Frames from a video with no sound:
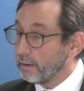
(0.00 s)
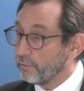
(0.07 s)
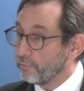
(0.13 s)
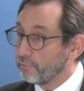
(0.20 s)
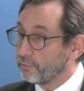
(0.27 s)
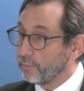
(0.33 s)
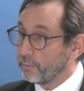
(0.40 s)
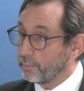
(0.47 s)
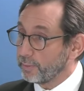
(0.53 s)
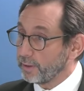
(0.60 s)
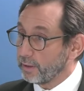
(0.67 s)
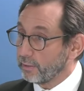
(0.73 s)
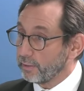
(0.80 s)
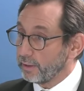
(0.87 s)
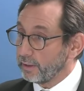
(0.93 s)
from the
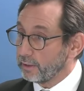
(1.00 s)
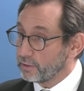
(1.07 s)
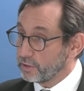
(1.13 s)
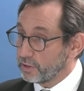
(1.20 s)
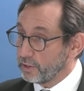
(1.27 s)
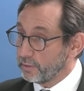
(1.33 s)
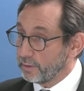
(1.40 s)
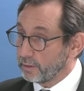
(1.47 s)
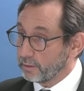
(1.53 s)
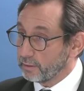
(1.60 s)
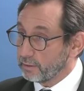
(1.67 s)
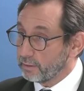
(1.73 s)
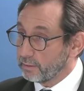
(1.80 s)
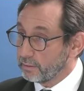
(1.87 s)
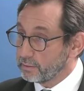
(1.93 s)
BRE to you
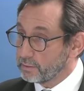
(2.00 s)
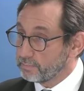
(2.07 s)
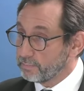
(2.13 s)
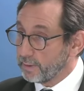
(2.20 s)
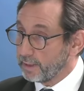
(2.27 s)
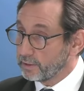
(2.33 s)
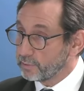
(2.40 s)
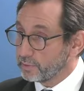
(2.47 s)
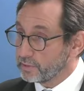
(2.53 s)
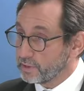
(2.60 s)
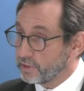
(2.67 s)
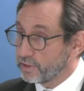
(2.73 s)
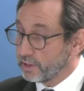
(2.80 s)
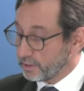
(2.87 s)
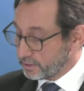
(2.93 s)
in May
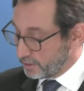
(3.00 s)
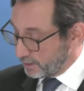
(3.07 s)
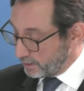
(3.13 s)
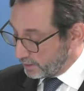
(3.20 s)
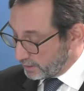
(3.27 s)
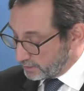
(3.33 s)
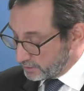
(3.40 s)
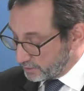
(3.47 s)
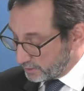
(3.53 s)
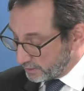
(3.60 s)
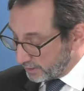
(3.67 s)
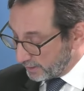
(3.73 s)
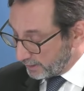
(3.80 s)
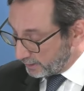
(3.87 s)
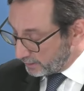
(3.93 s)
2013,
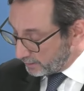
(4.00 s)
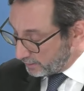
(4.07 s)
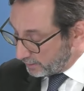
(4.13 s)
yesterday,